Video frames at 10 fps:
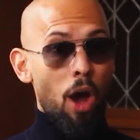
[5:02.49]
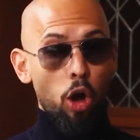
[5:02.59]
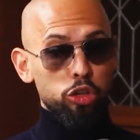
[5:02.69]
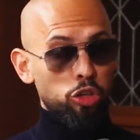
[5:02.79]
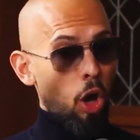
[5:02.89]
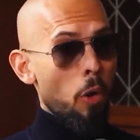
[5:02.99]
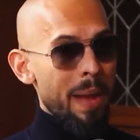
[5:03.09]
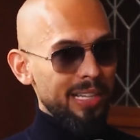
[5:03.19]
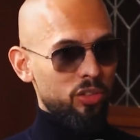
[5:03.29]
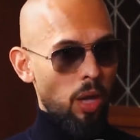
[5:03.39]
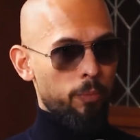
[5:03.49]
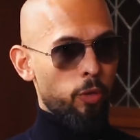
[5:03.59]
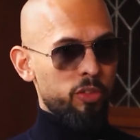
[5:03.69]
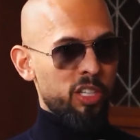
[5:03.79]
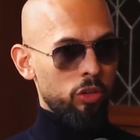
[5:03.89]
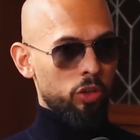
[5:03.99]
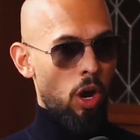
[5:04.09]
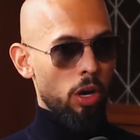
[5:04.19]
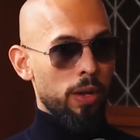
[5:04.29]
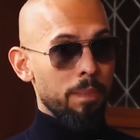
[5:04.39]
are so messed up from
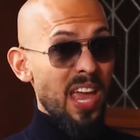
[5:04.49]
TikTok,